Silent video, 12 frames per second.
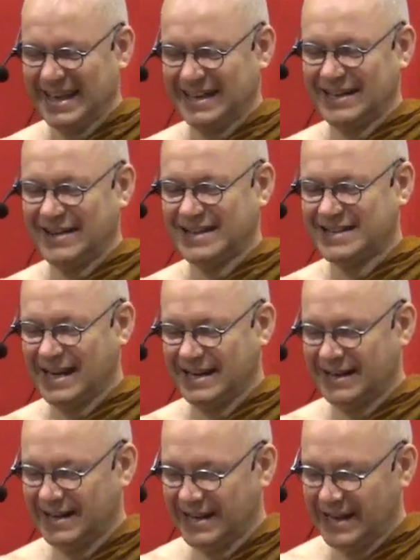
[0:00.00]
Dear
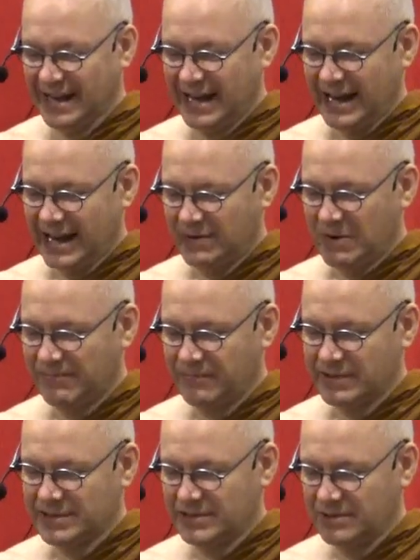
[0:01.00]
Ajahn, uh,
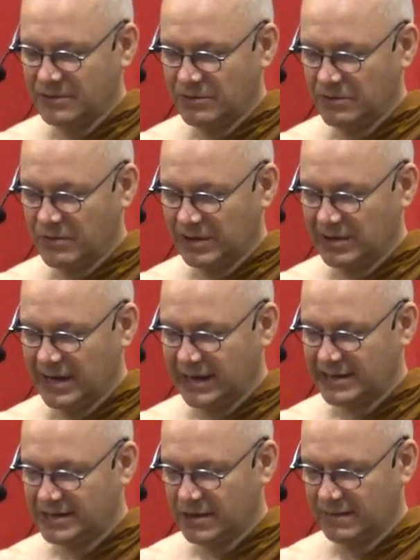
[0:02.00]
reference to
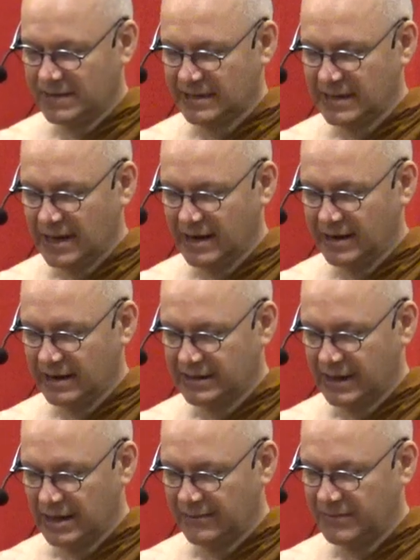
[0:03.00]
recollection of the
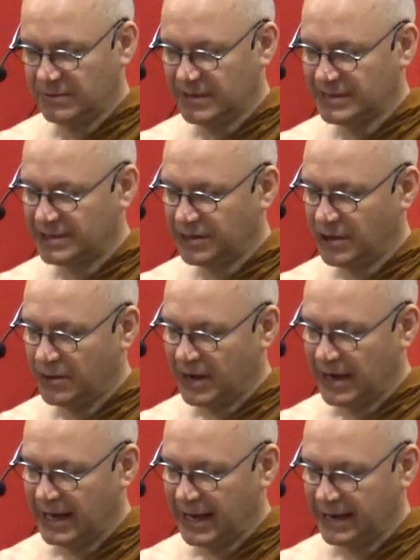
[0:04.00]
Tathagata. A few years ago,
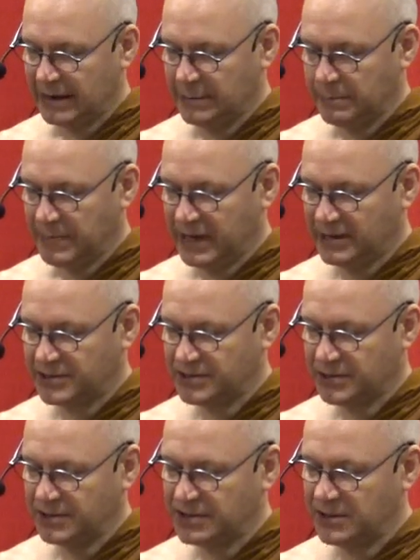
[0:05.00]
I had a major
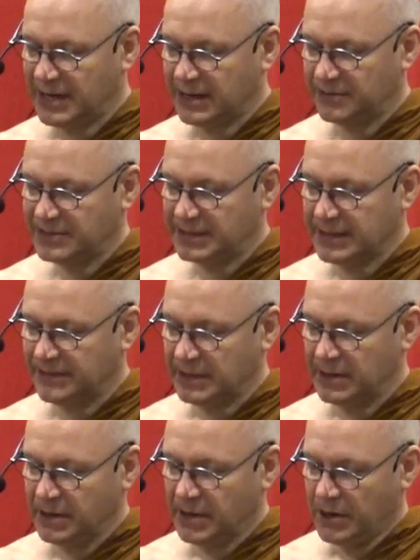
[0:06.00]
surgery and was
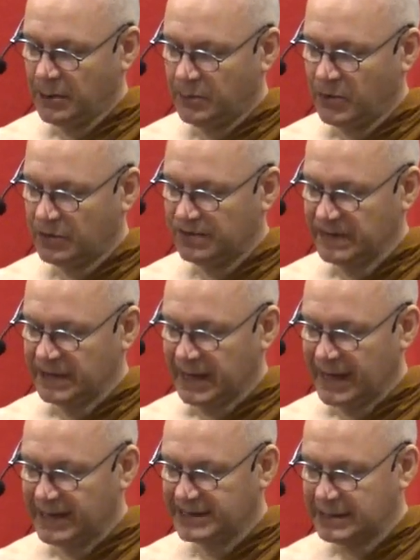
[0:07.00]
given morphine
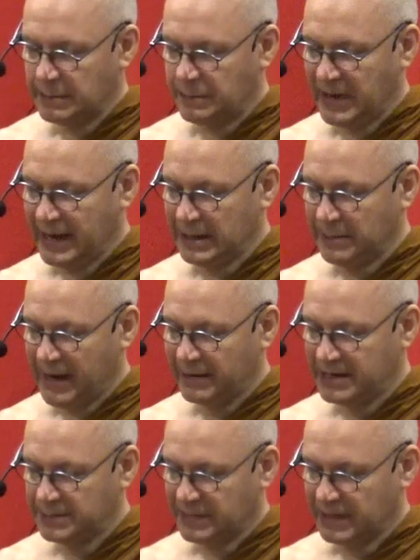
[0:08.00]
as pain
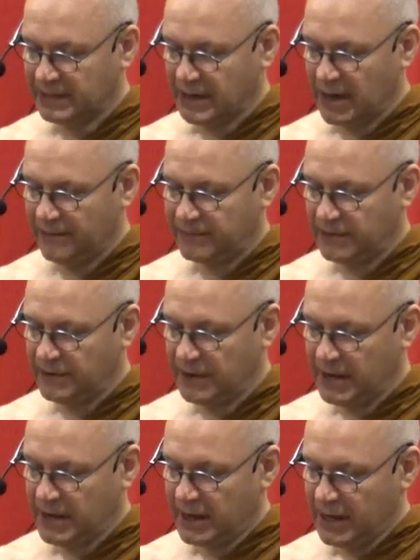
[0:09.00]
management. After
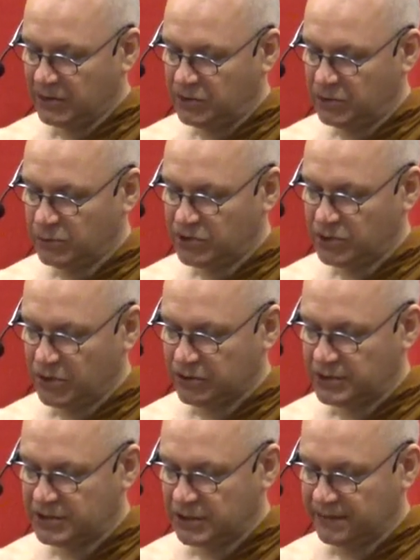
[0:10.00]
two
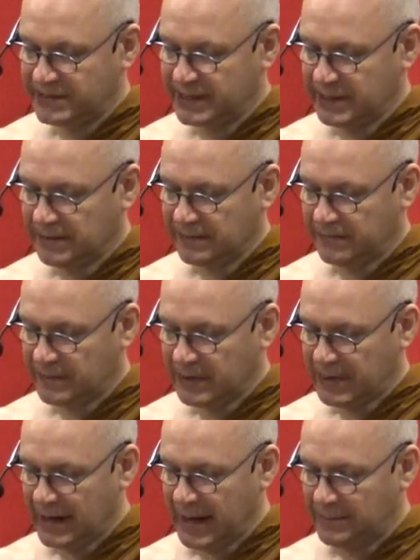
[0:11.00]
shots of self
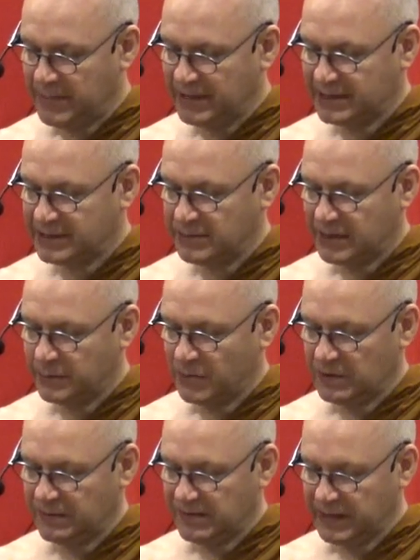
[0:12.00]
administering
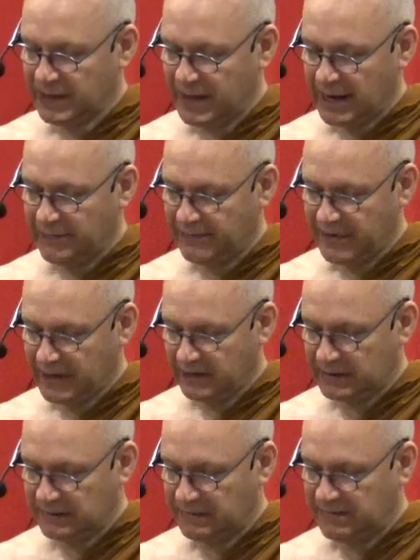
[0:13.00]
morphine, I
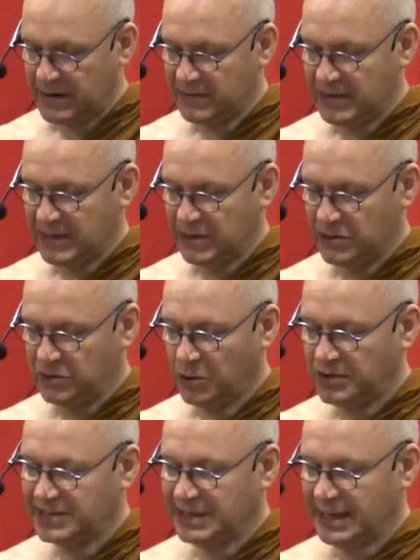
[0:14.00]
felt very
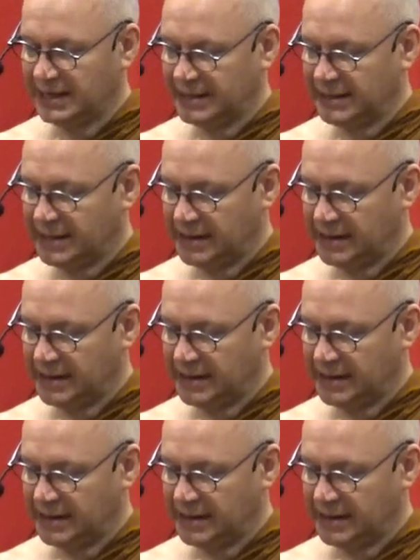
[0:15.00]
nauseated.